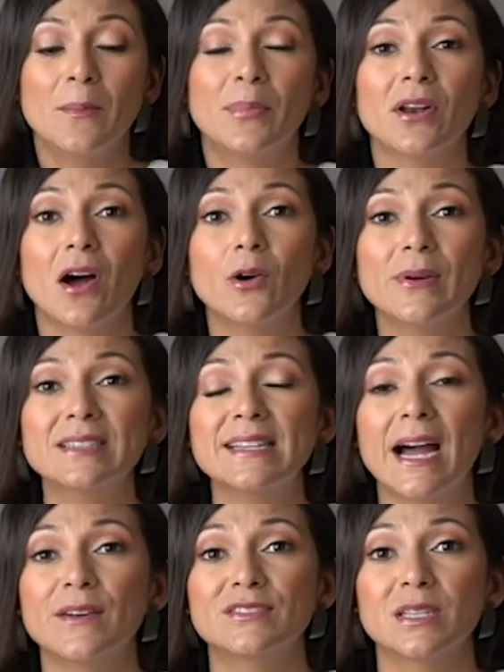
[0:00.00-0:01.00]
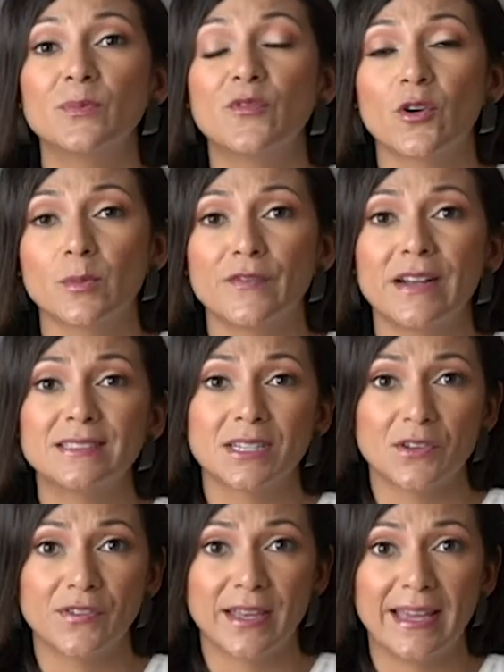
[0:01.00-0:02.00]
But always have some form of
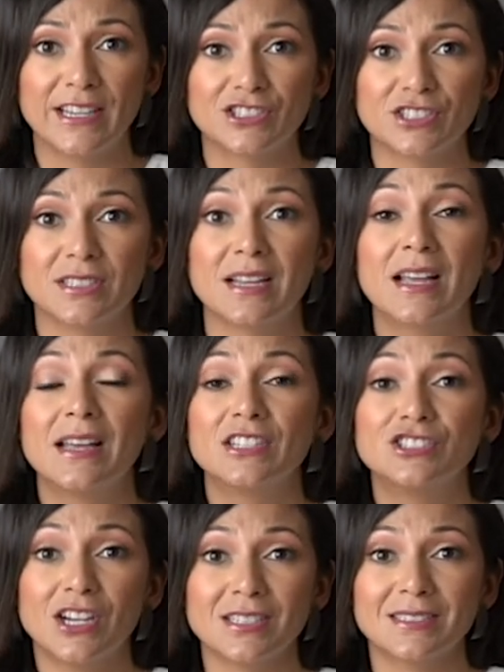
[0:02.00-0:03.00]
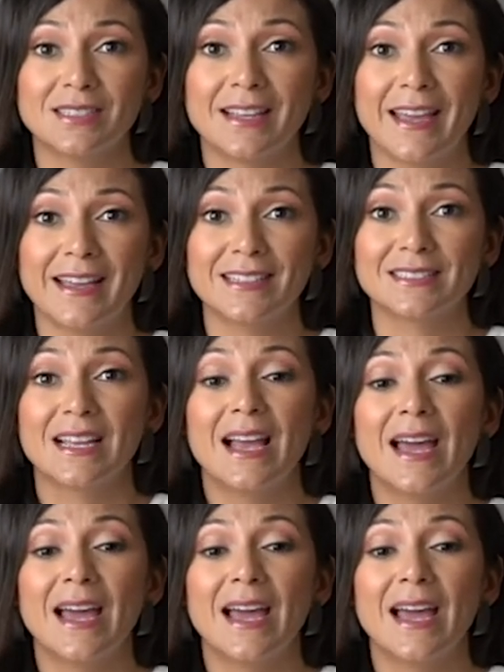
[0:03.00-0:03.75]
identification just in case.